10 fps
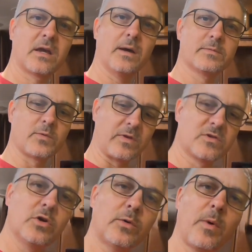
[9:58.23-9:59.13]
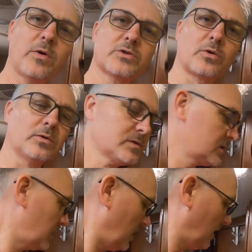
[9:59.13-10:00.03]
comes with 2 remote controls.
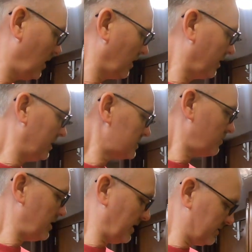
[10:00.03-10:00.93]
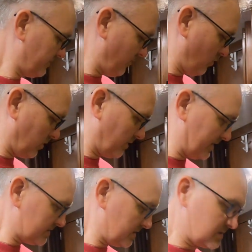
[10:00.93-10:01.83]
This one is for
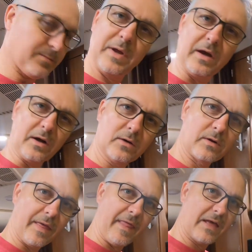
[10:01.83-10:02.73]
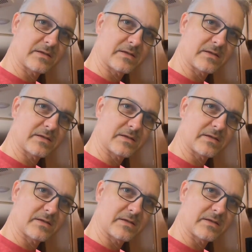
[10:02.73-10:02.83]
this system here, and that